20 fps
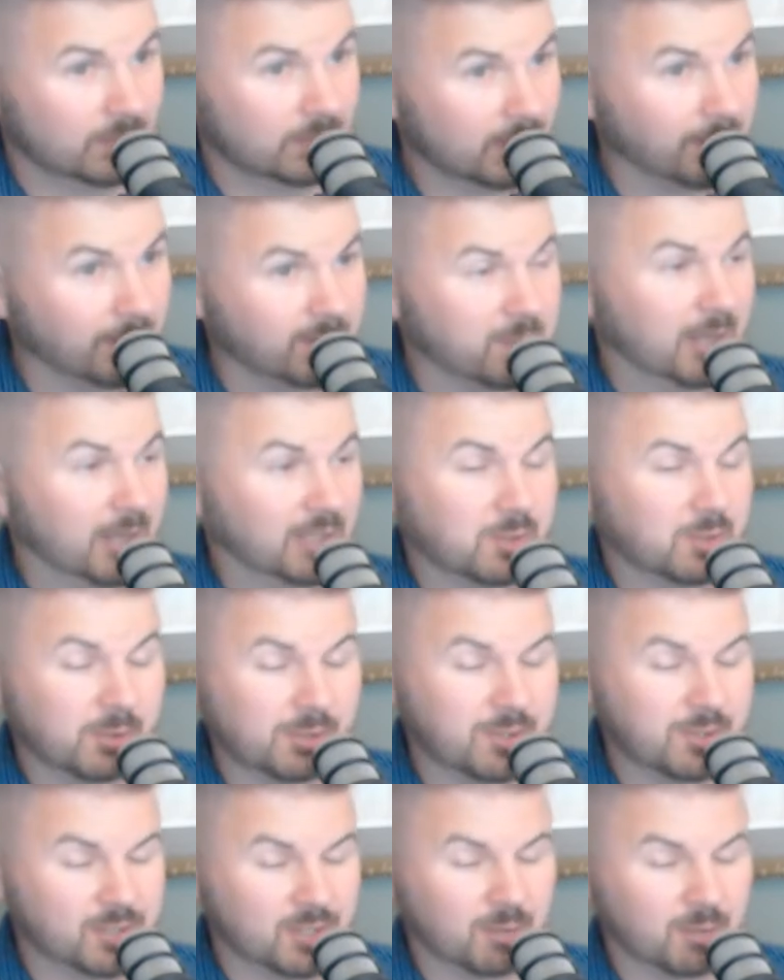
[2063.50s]
Comes back to
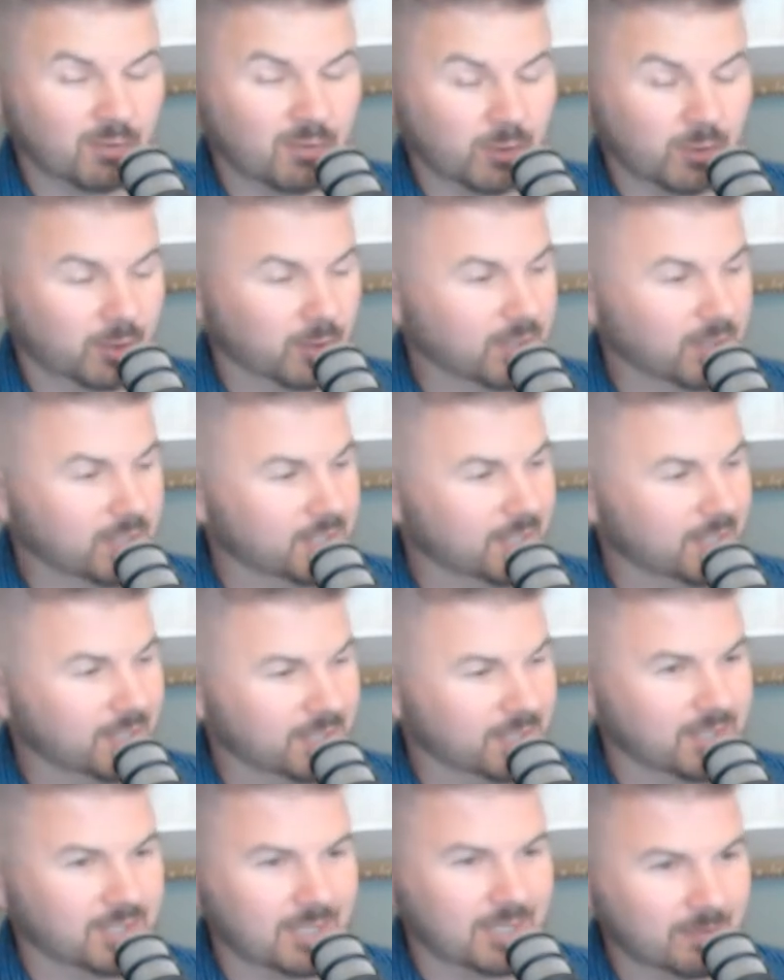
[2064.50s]
what you said before, Chris.
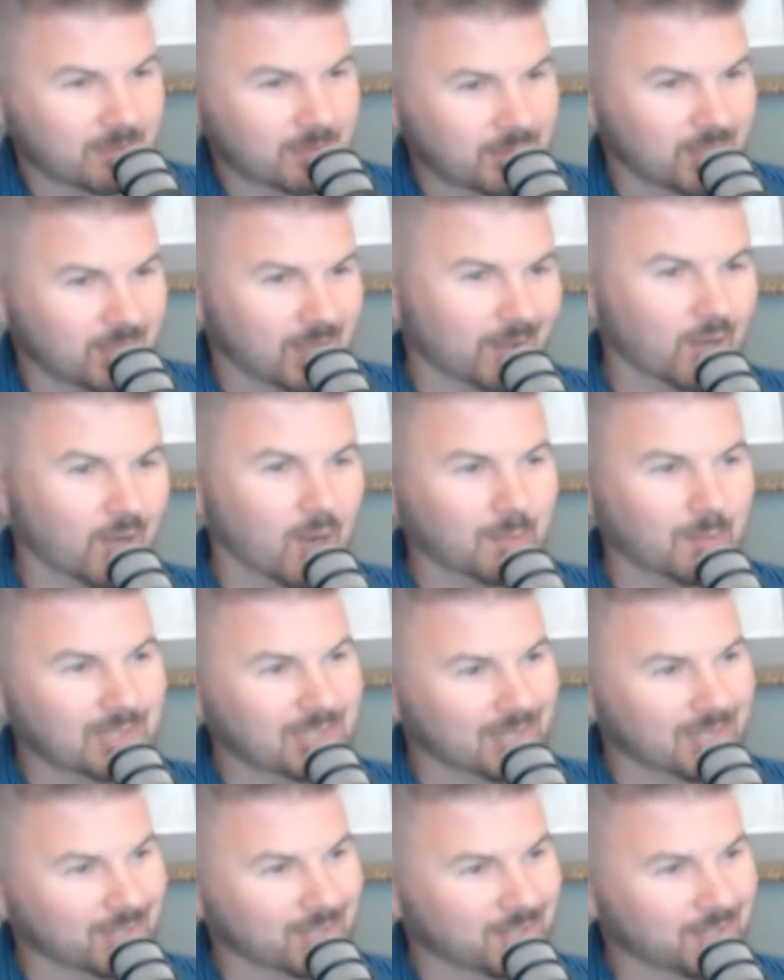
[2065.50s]
It seems like common
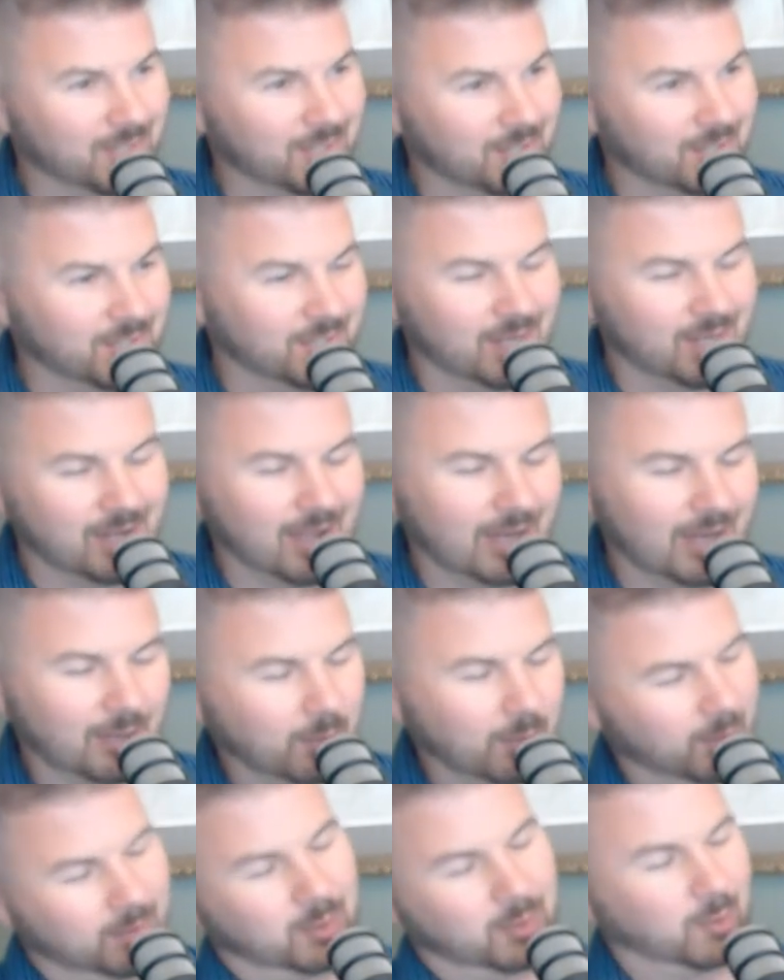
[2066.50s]
sense to just say
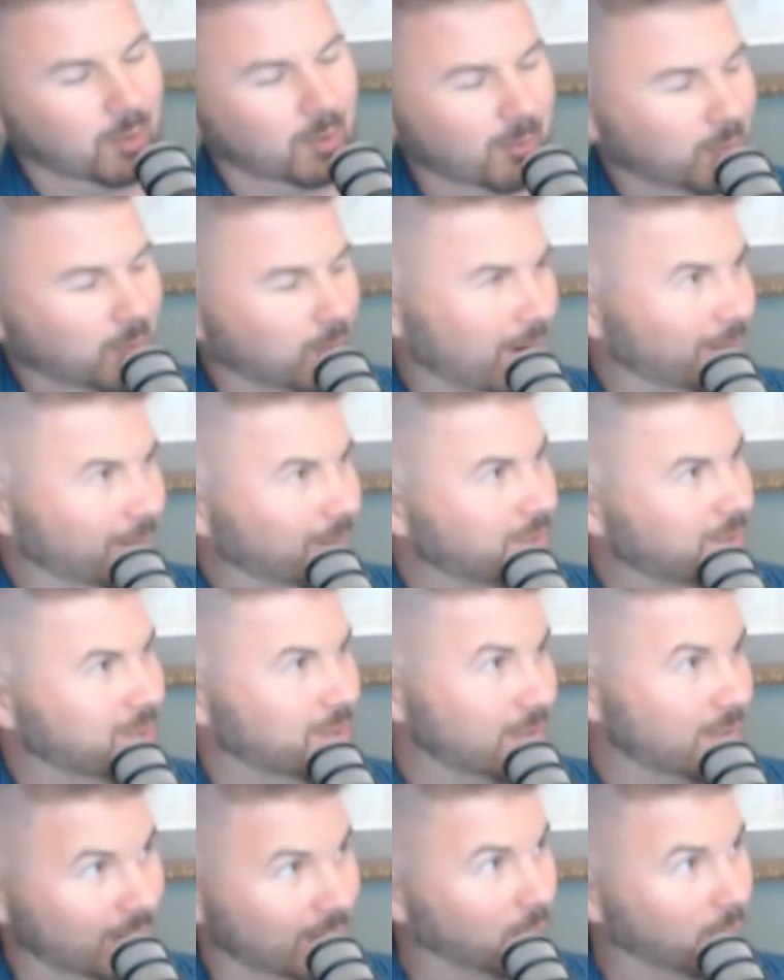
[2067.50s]
anyone with a criminal record
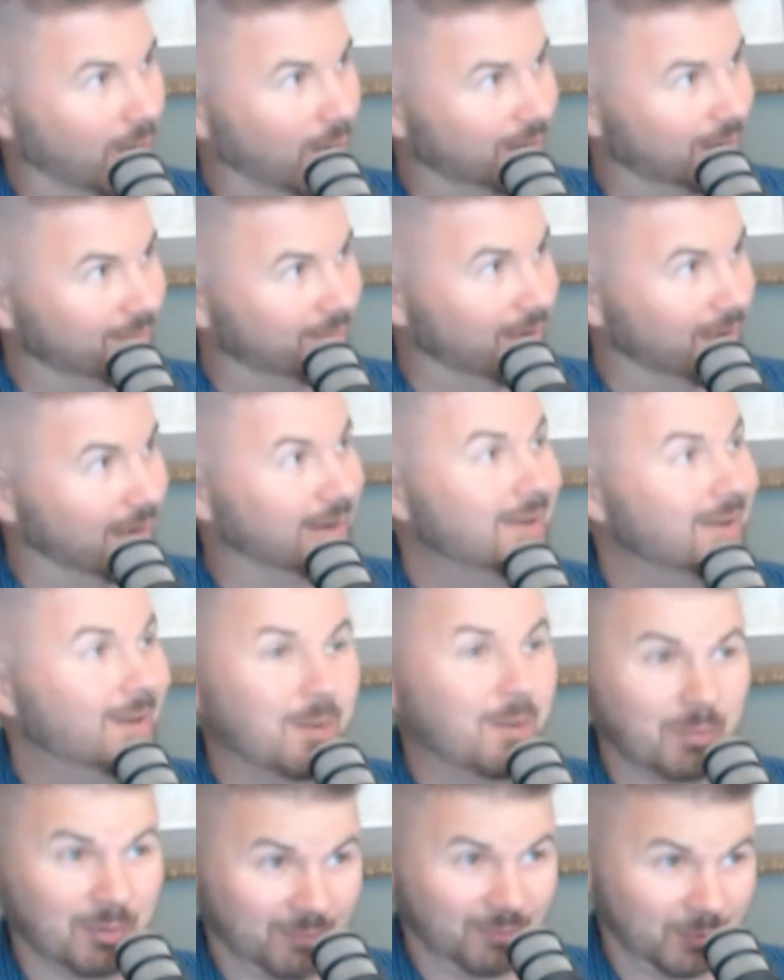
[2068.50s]
should not qualify,
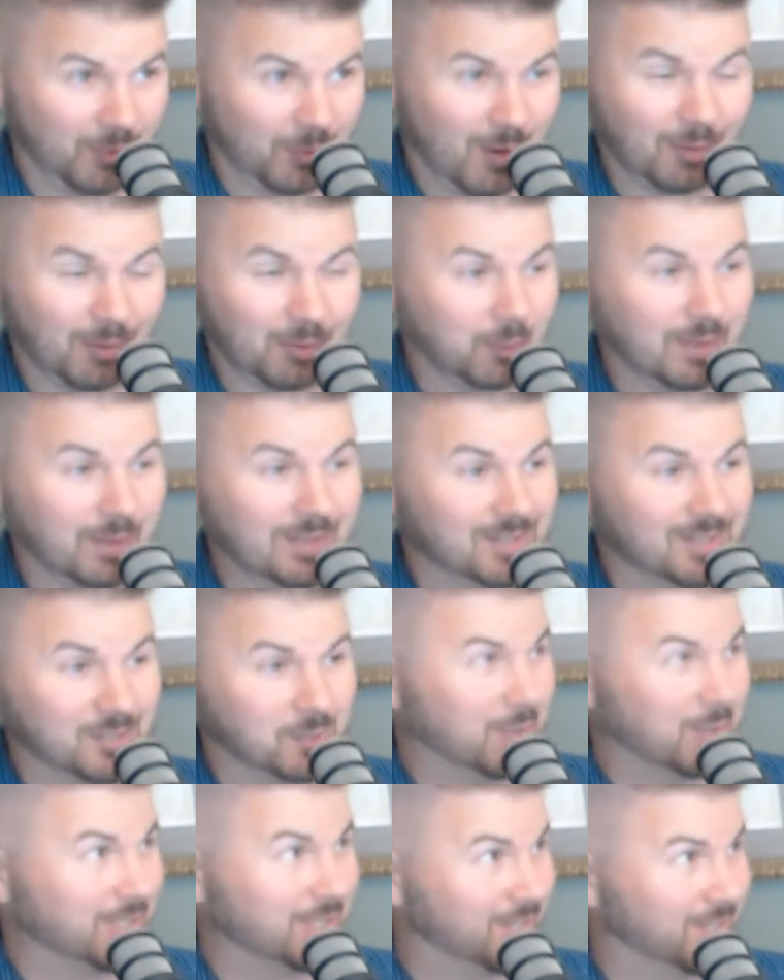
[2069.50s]
but for all the
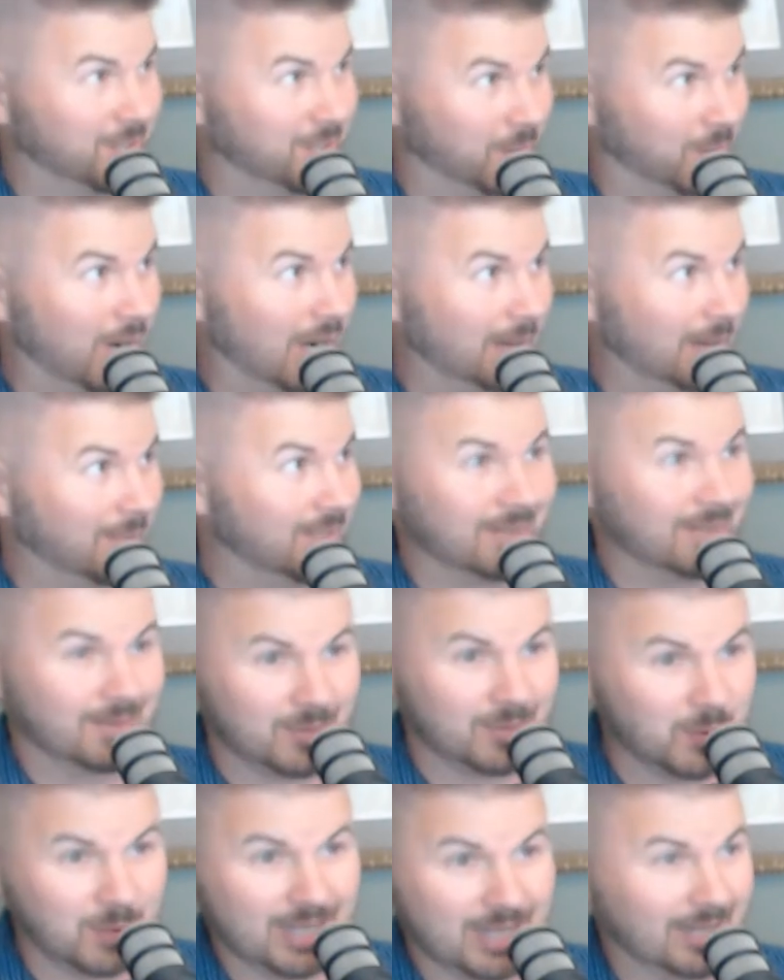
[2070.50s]
reasons we just described,
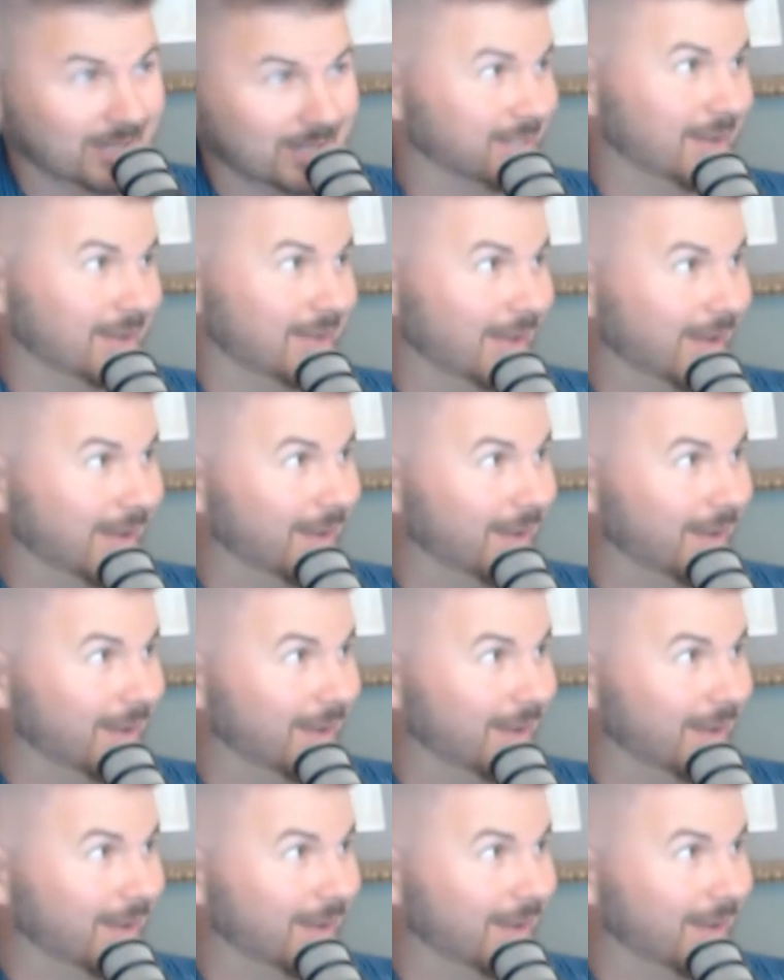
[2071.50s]
you can't say that.